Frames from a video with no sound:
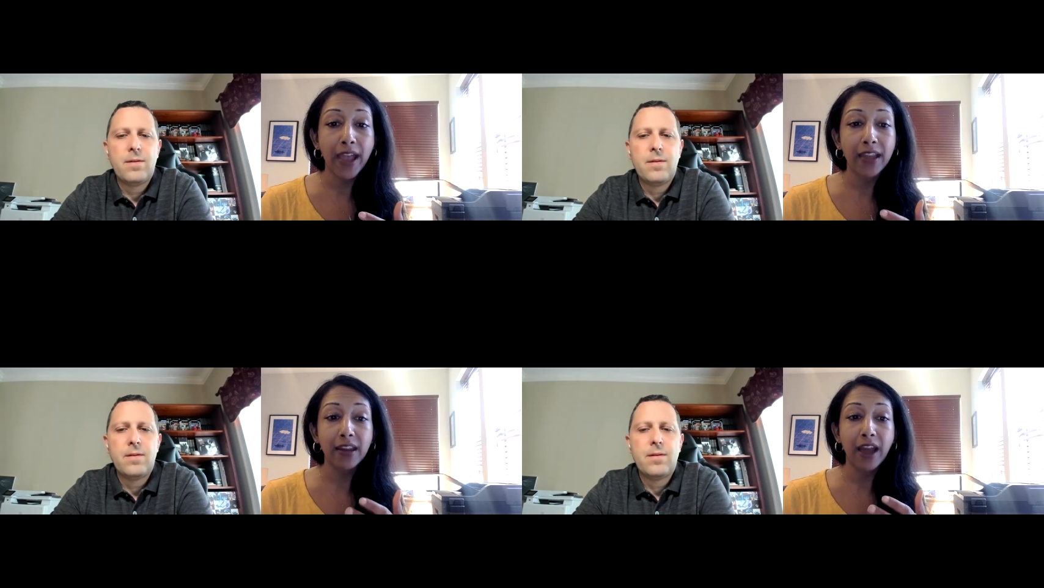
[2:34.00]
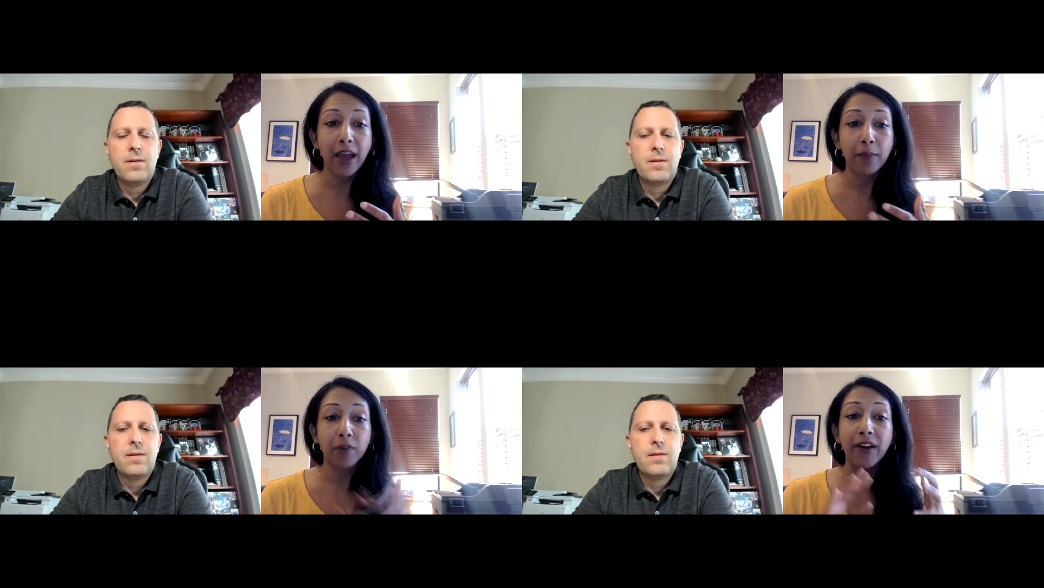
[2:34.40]
Speaker 1: can
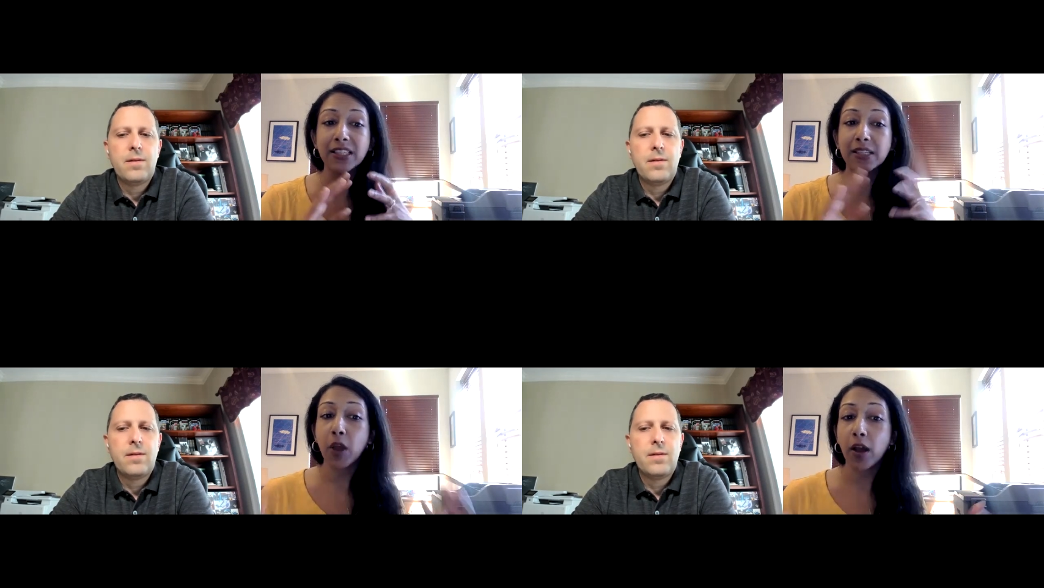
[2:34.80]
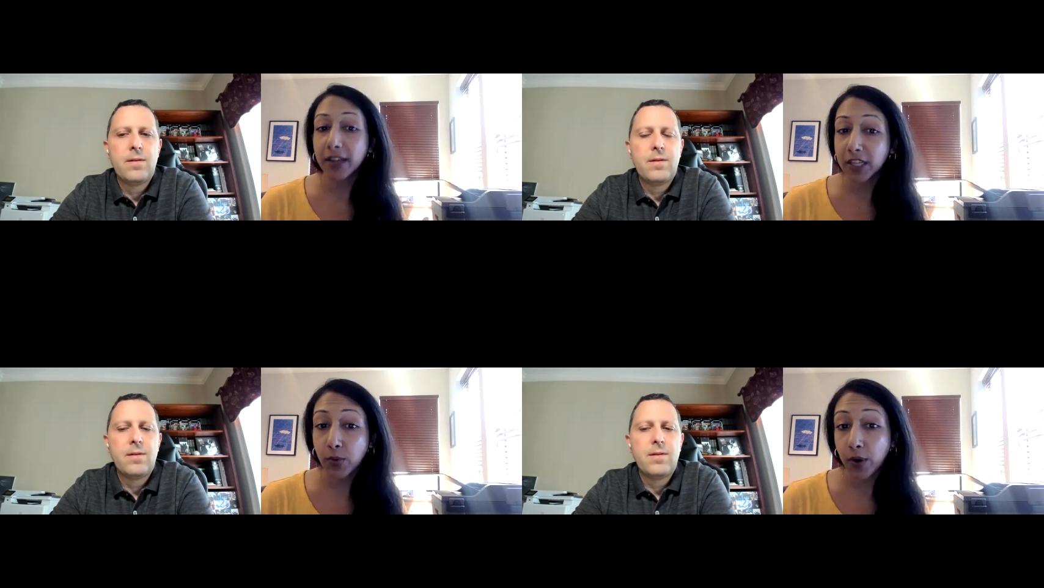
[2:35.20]
um, provide some
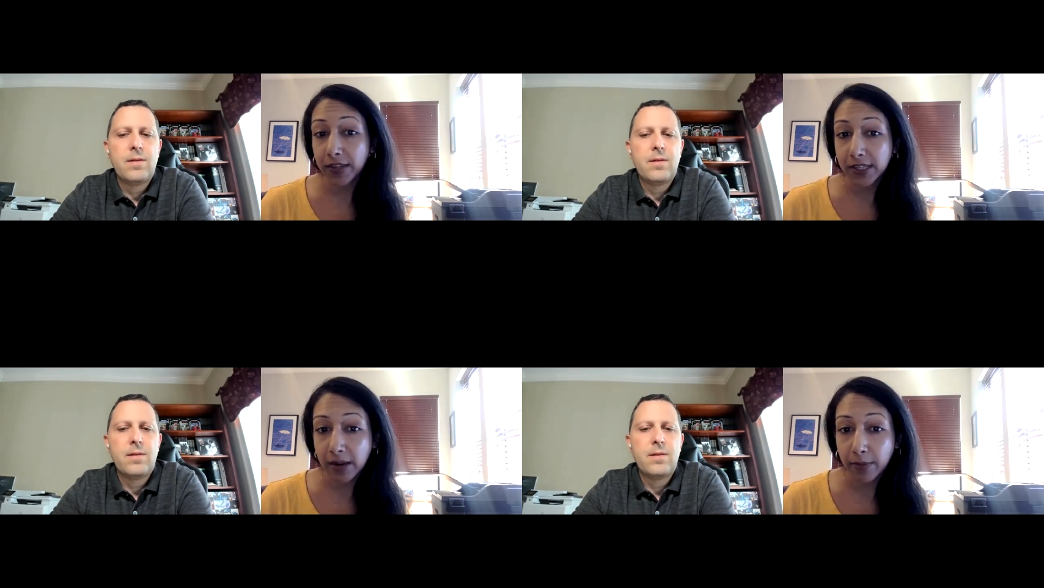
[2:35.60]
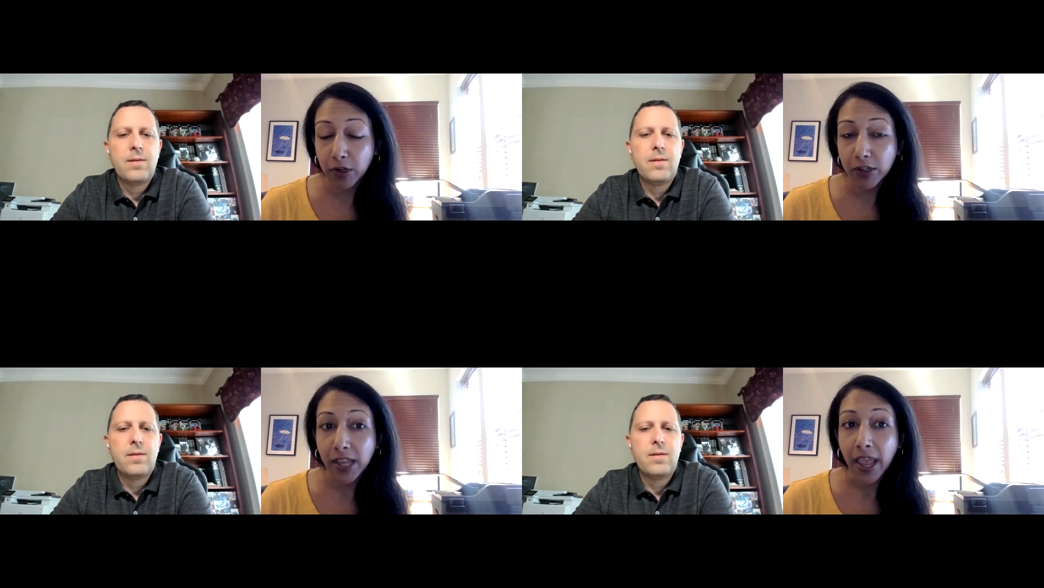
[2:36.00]
context around these
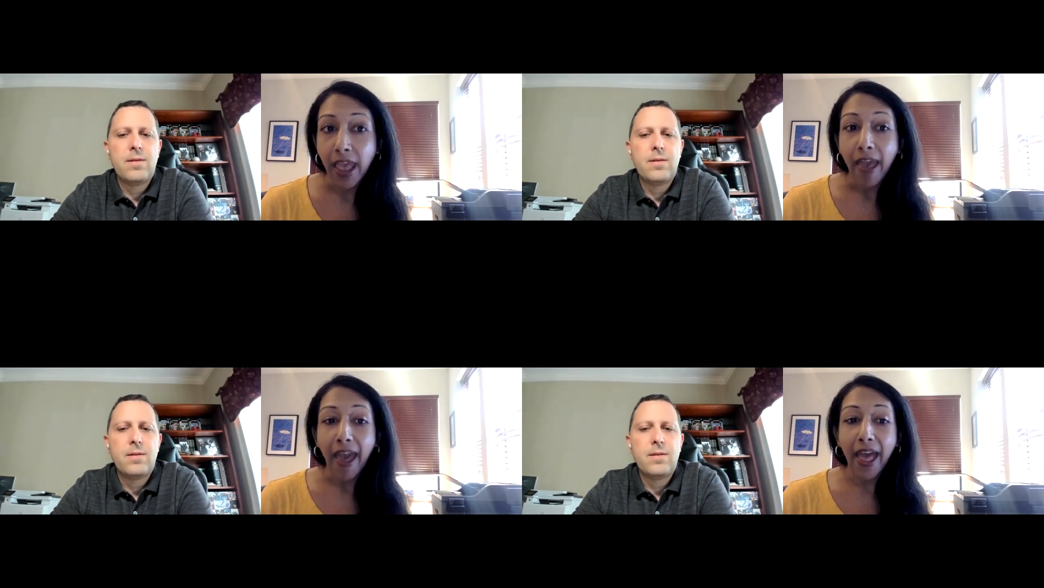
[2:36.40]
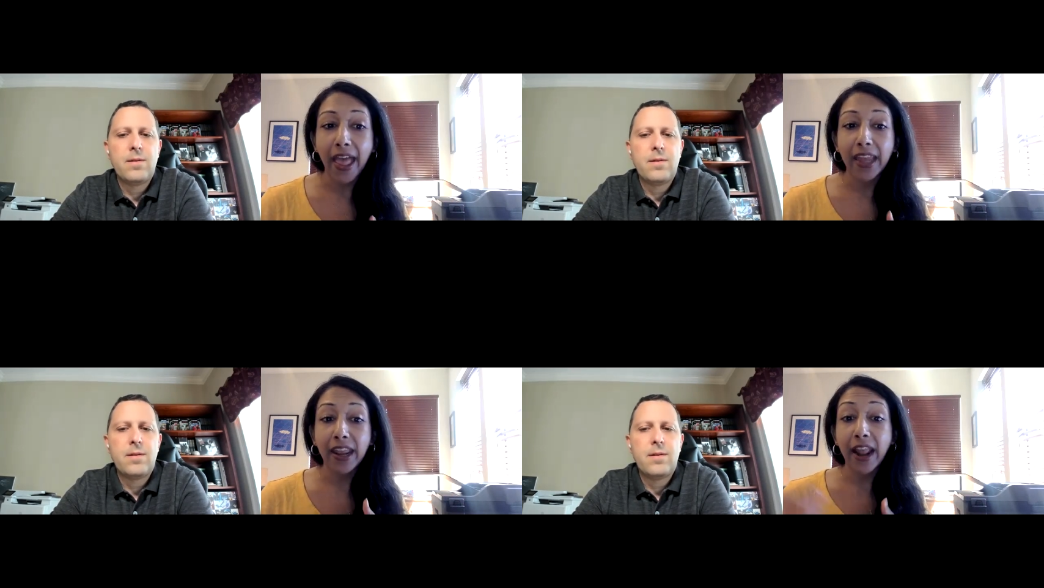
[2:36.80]
numbers
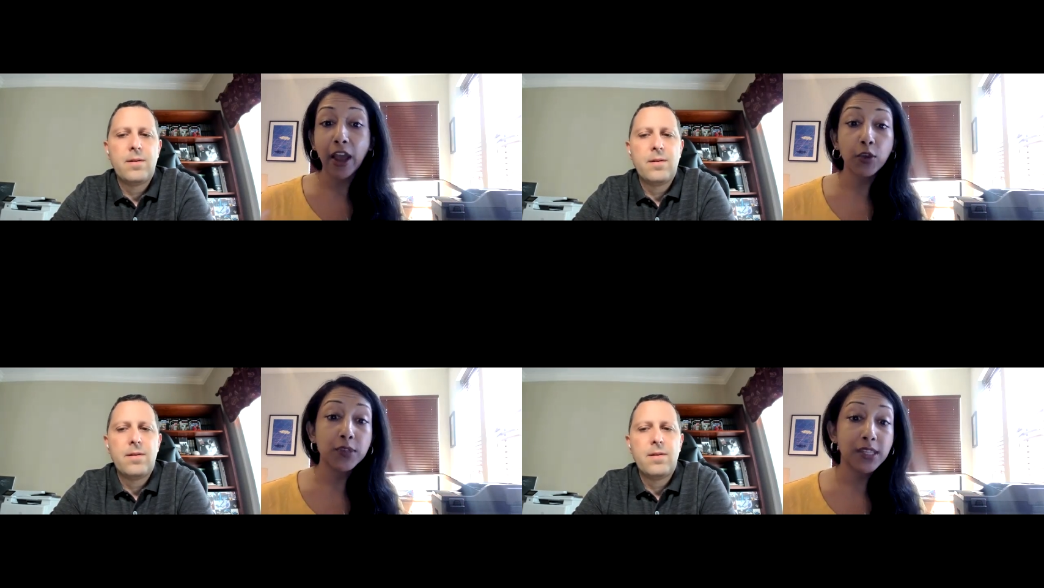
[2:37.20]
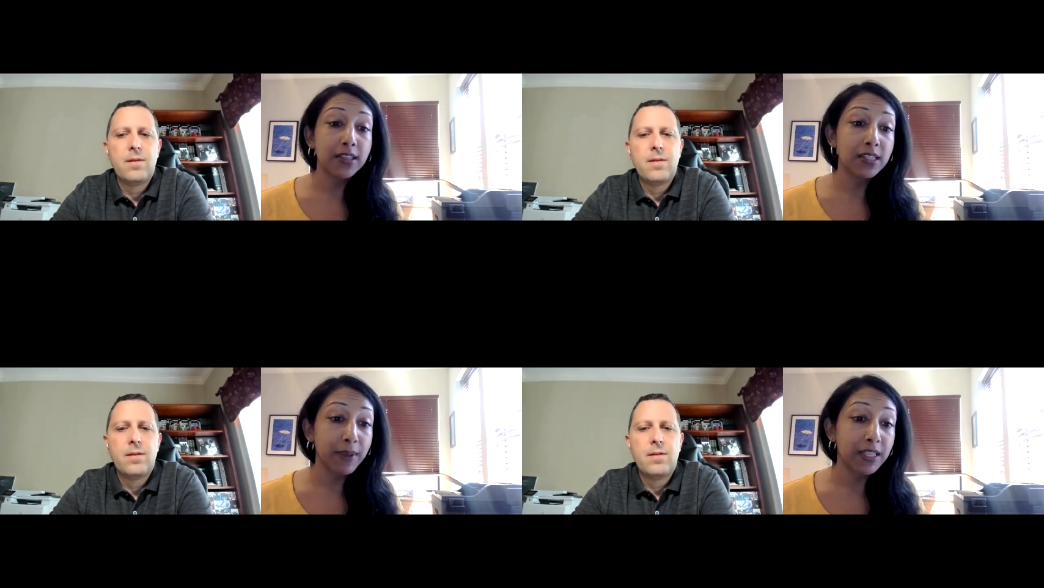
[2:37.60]
and, and how you
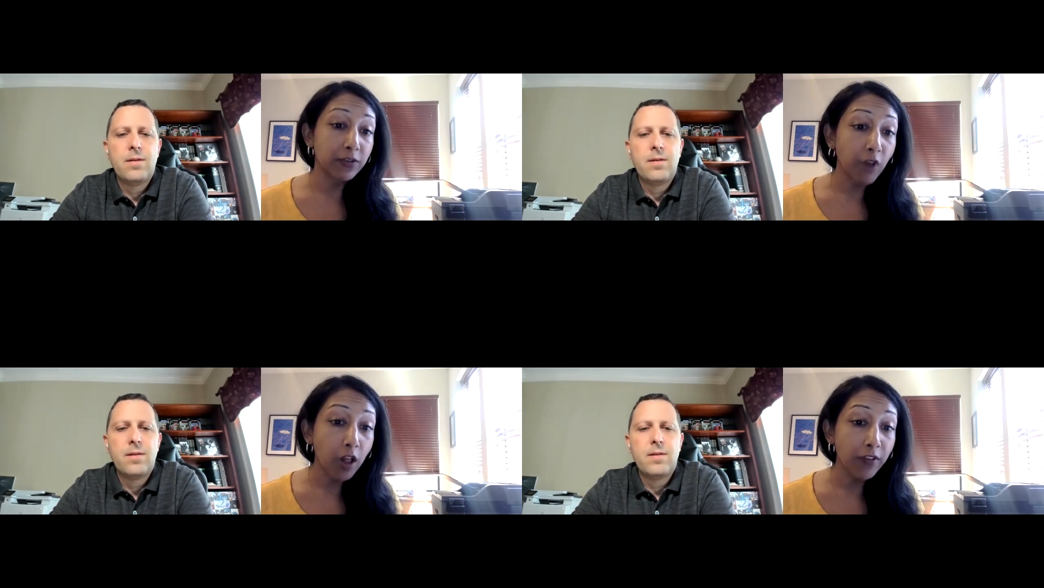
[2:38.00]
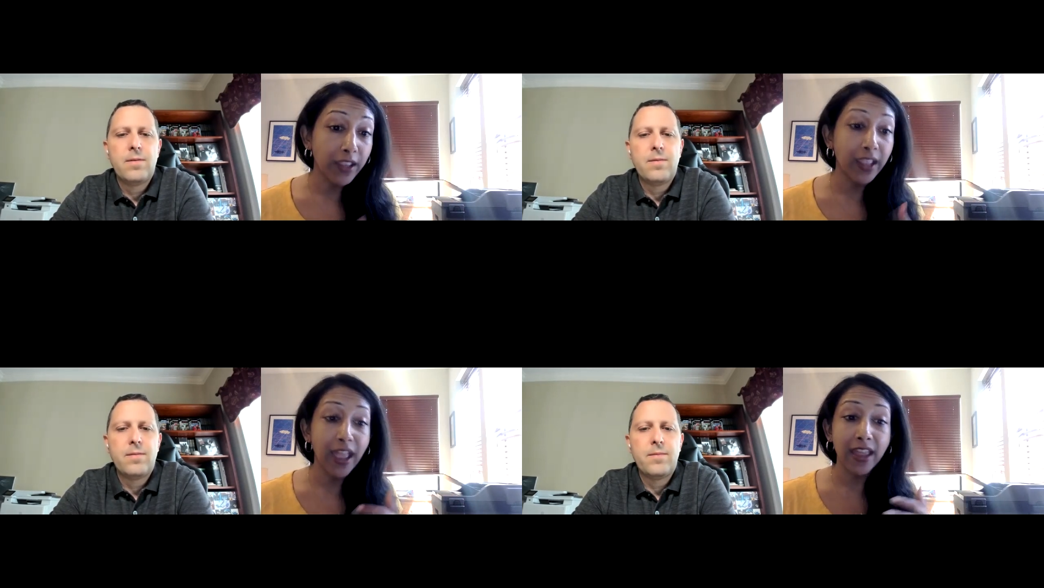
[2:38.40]
see this space
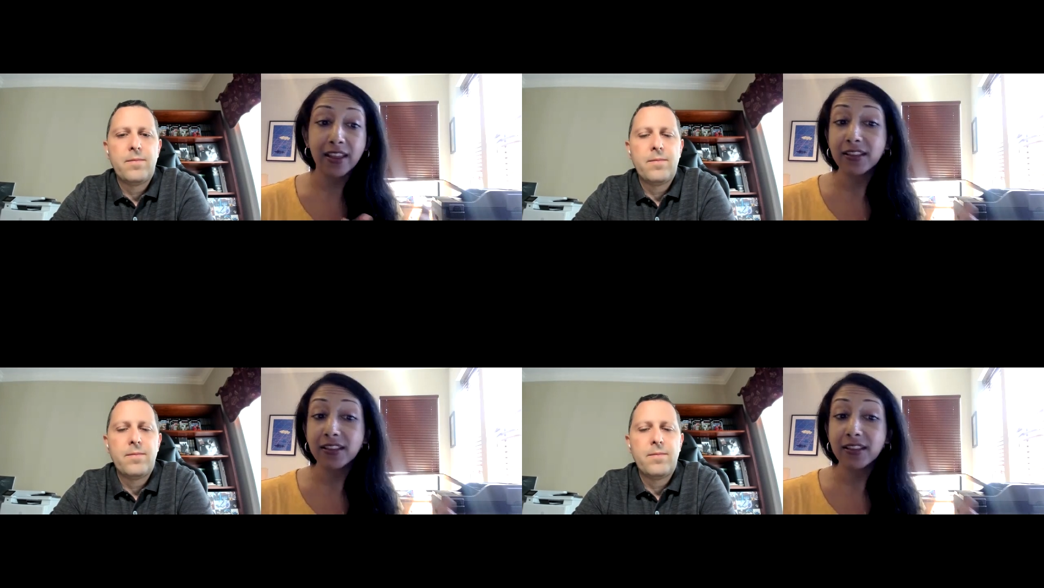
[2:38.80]
evolving, and